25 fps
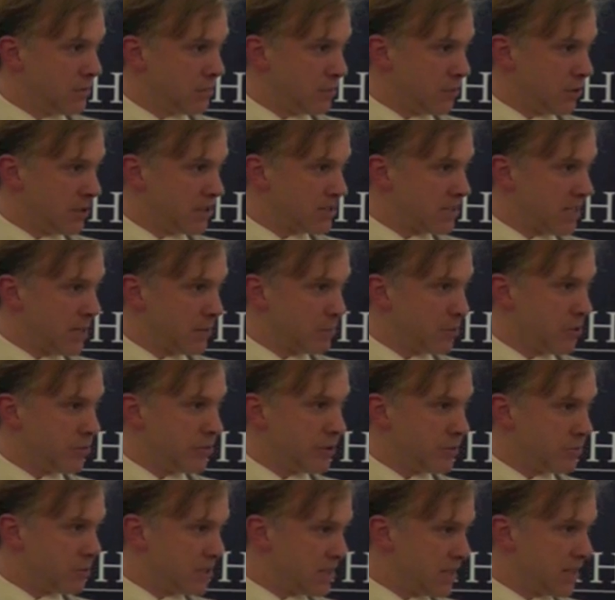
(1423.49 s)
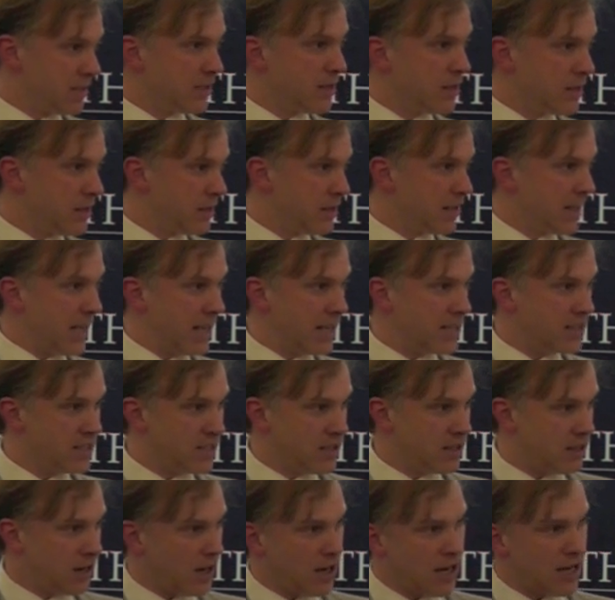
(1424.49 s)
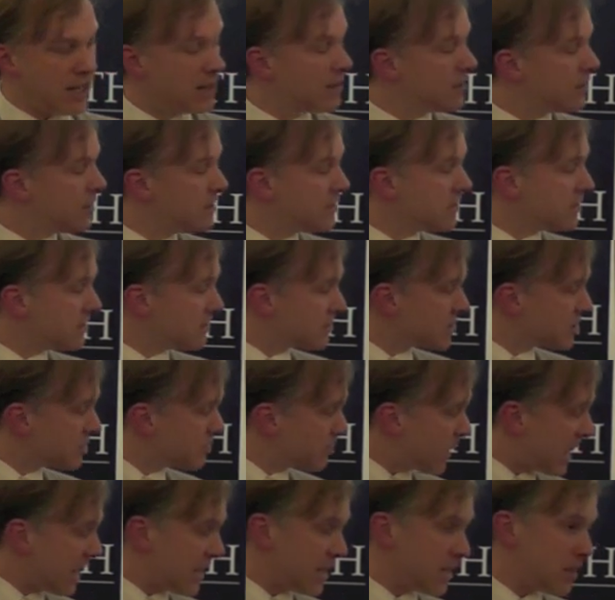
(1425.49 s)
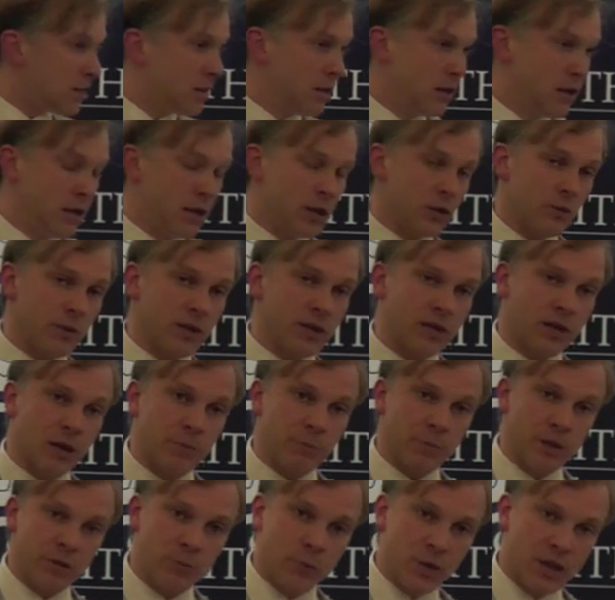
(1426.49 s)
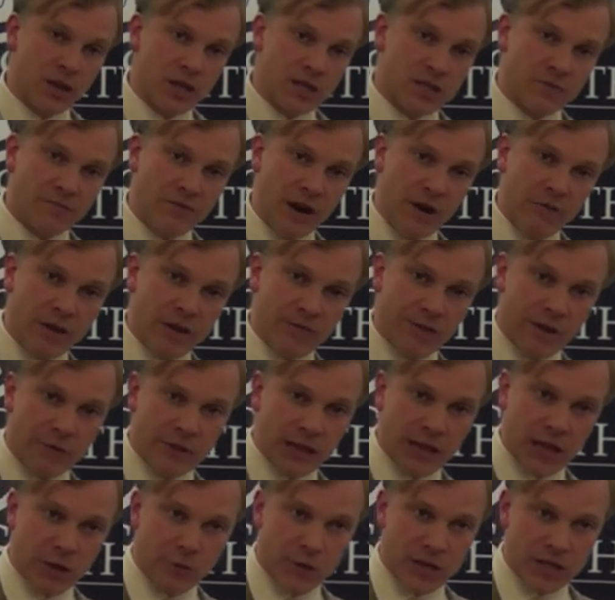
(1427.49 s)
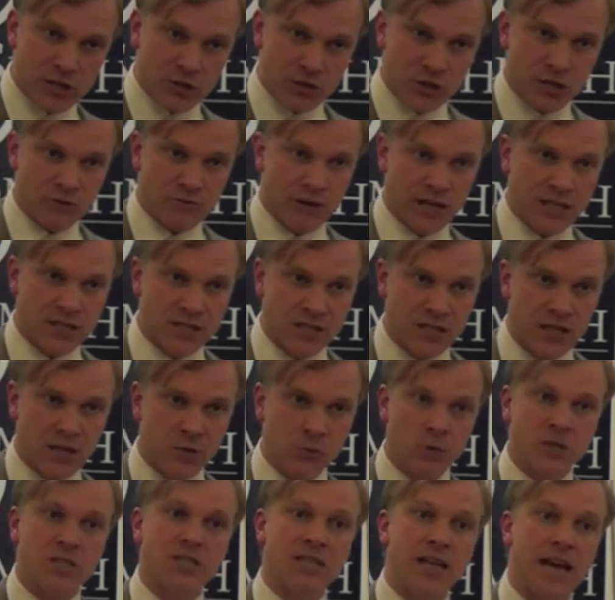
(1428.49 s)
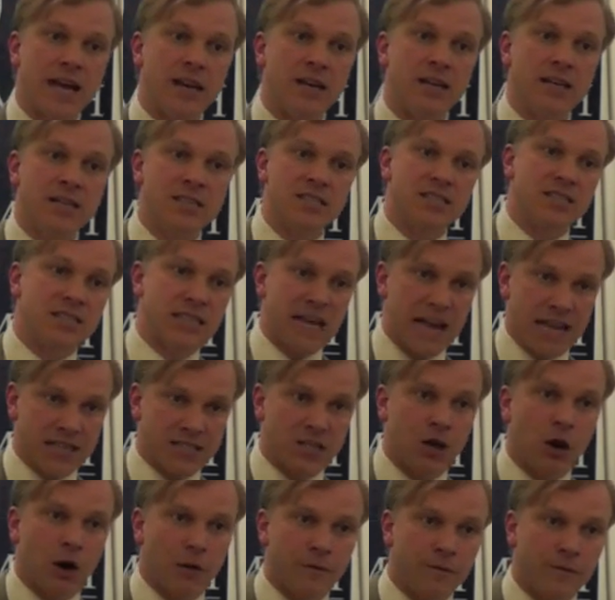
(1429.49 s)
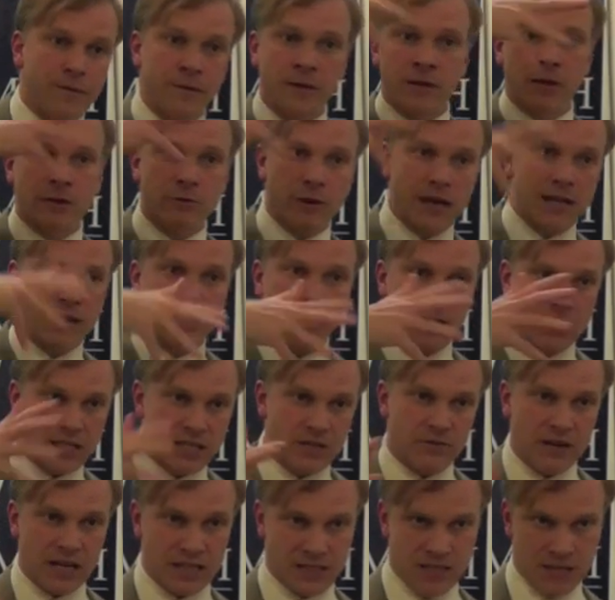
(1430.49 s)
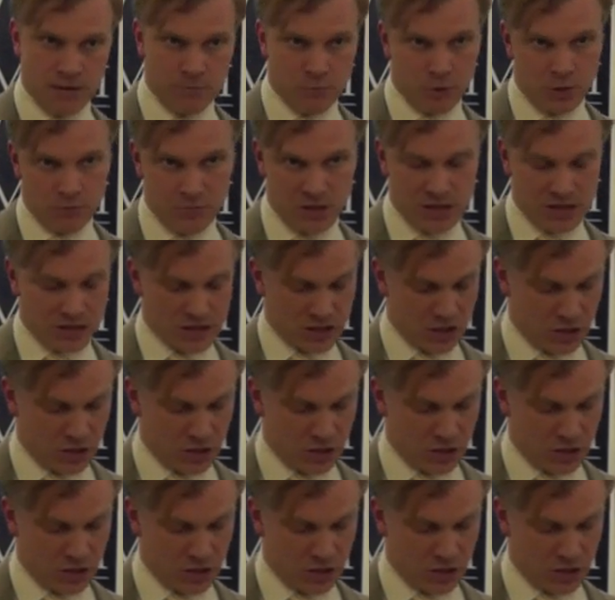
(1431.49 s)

For instance, particularly the case in Ireland, Spain, ended up with these very, very low interest rates, which then set off great kinds of asset booms as a